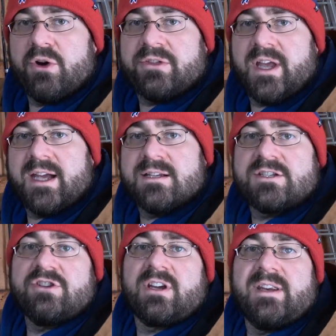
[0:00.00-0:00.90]
both
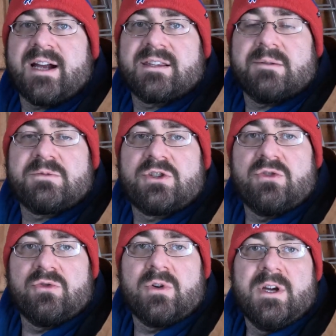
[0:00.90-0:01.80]
ends. You connect them
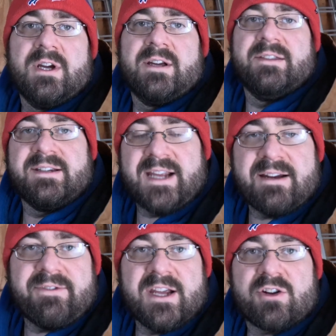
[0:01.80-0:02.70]
to the
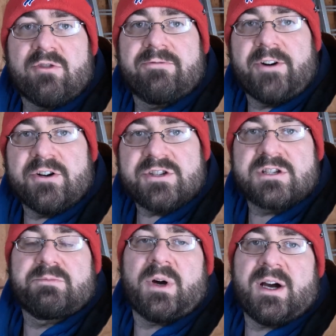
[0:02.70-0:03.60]
dead vehicle
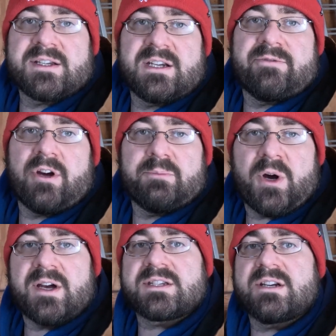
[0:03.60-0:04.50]
first, positive on
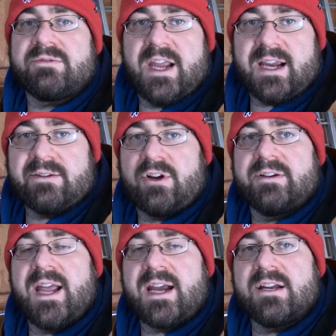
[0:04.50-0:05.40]
positive, negative
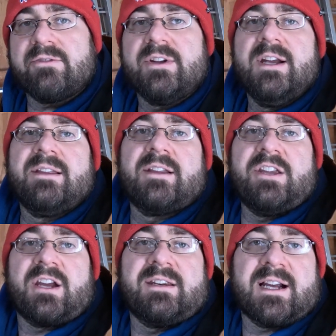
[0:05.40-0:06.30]
on negative.
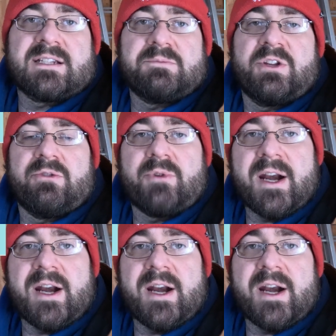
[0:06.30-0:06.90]
Then you connect them to the